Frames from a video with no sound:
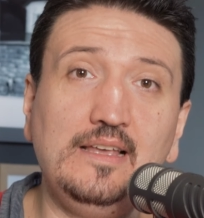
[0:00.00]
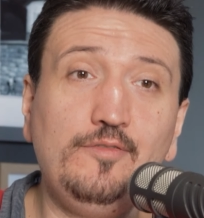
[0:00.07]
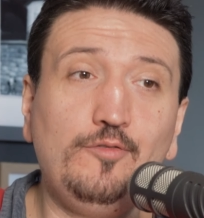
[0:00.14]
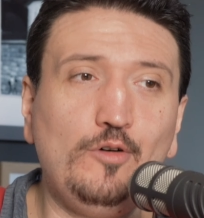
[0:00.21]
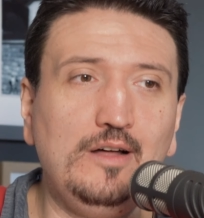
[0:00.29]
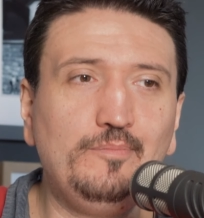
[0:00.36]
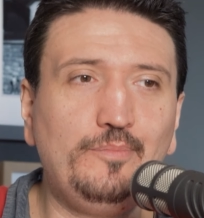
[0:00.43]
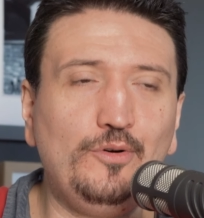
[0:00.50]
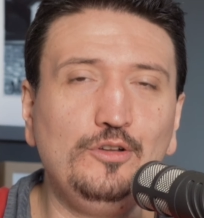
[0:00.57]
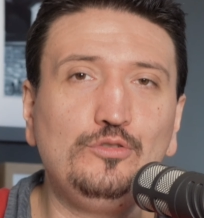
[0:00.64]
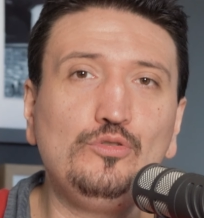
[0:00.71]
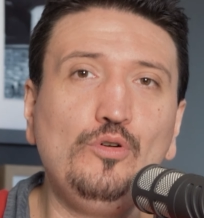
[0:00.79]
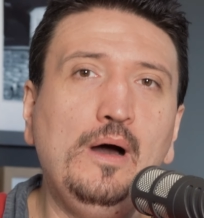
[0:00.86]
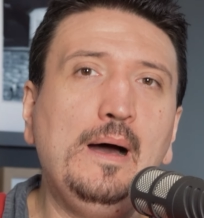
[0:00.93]

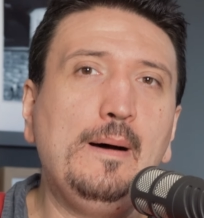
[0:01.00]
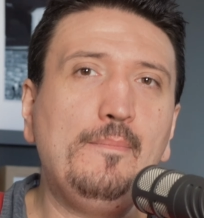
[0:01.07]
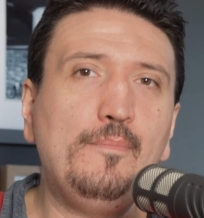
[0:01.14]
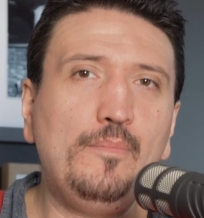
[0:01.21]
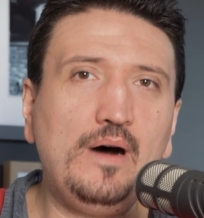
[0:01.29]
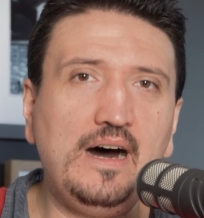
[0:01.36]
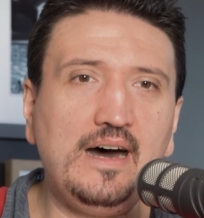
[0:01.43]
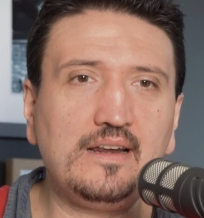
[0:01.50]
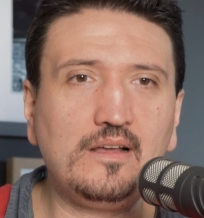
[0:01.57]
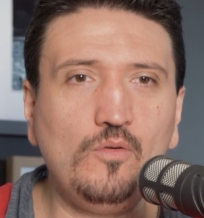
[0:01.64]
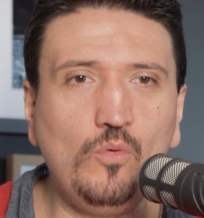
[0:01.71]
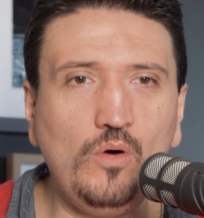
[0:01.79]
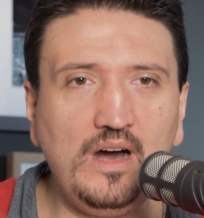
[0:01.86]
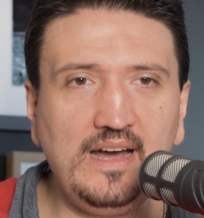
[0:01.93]
f1.2
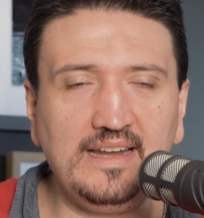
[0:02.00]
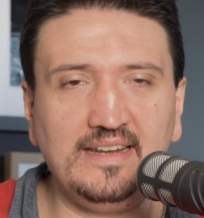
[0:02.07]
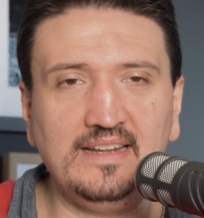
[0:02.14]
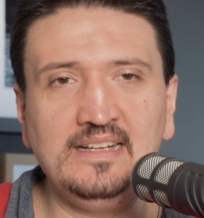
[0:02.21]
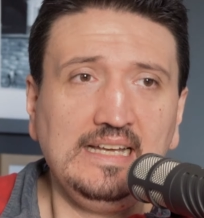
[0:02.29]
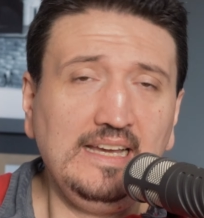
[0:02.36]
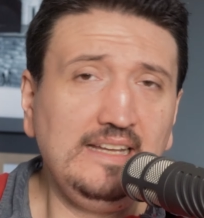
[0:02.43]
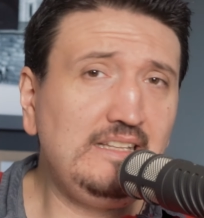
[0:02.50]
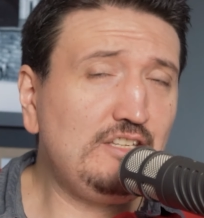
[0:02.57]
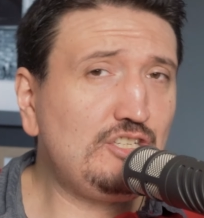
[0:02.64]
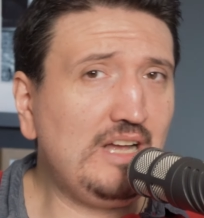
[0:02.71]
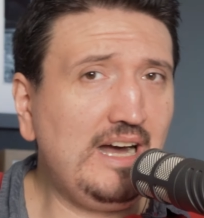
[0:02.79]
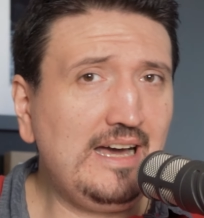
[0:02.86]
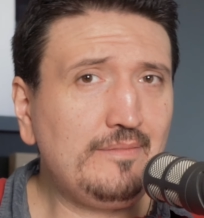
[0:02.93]
Mark I. It is
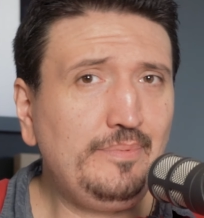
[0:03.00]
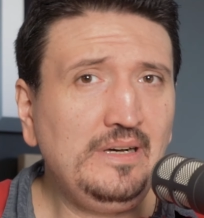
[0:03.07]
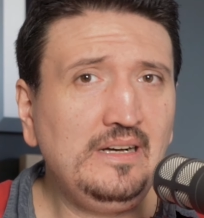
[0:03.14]
sharp,